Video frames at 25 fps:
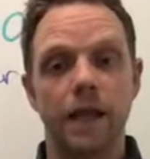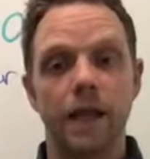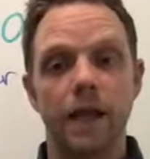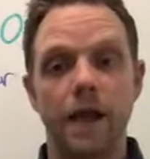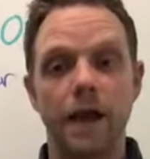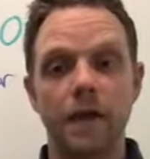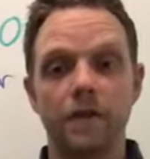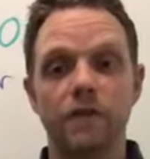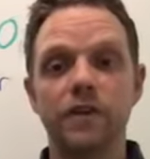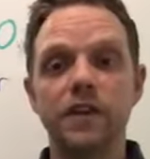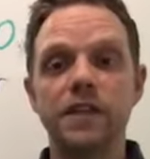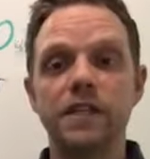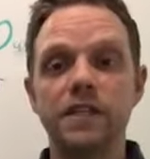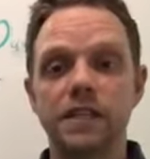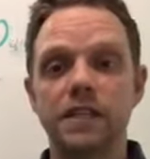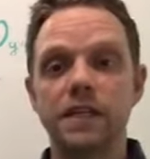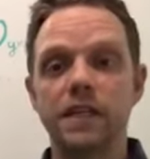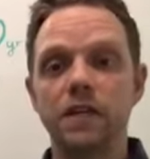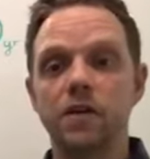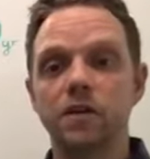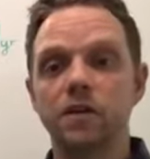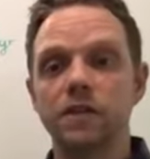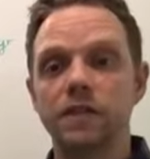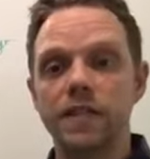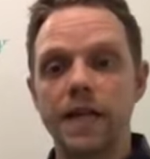every
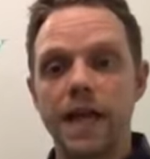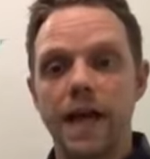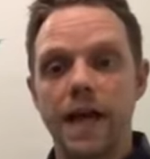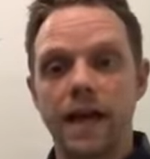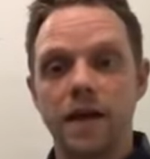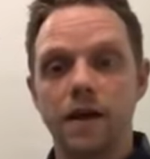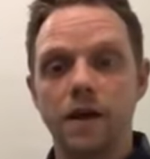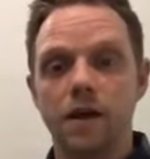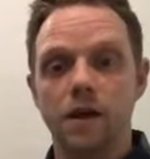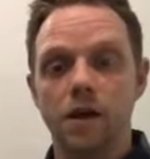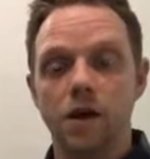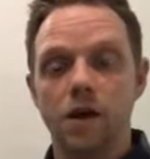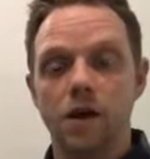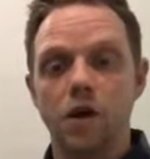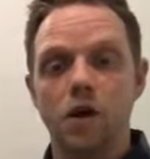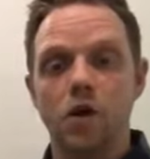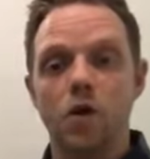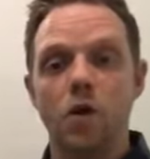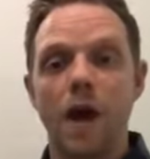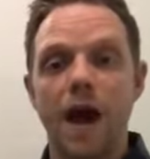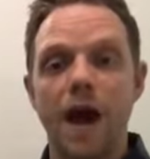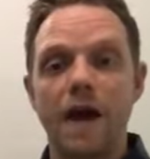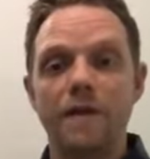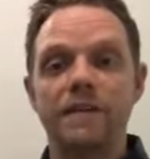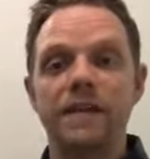single day
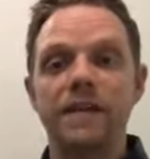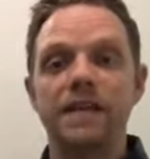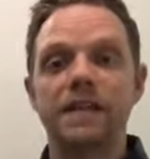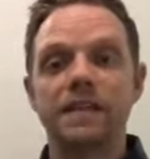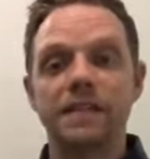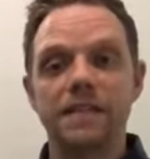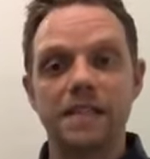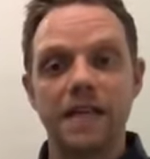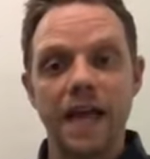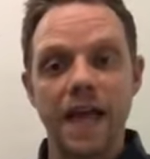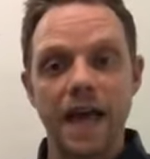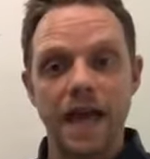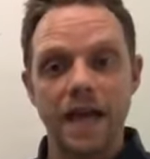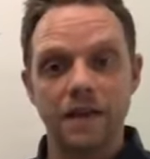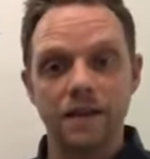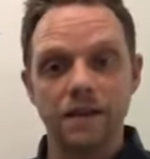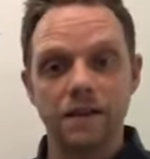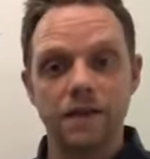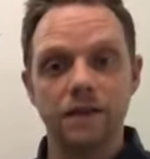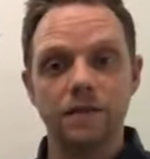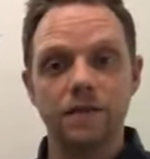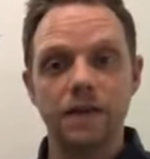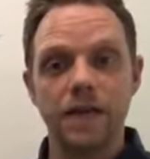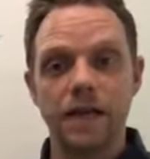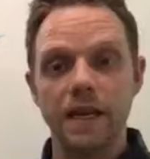who have an
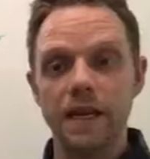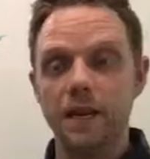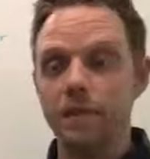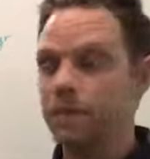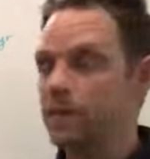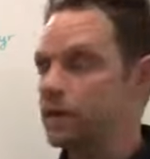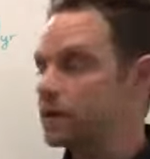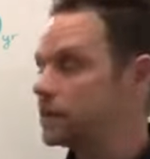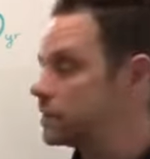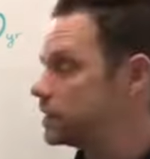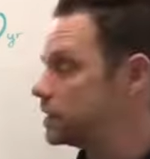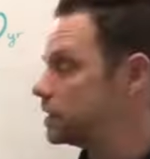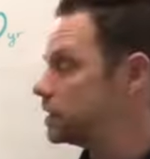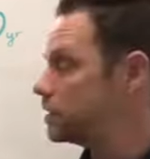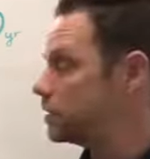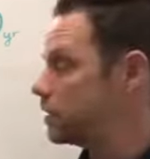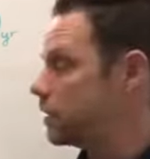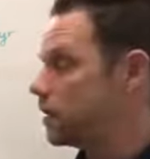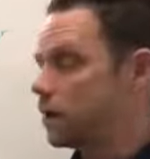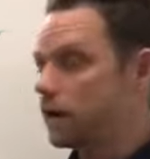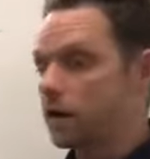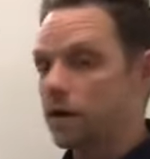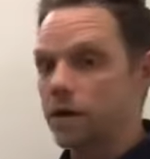intent of getting business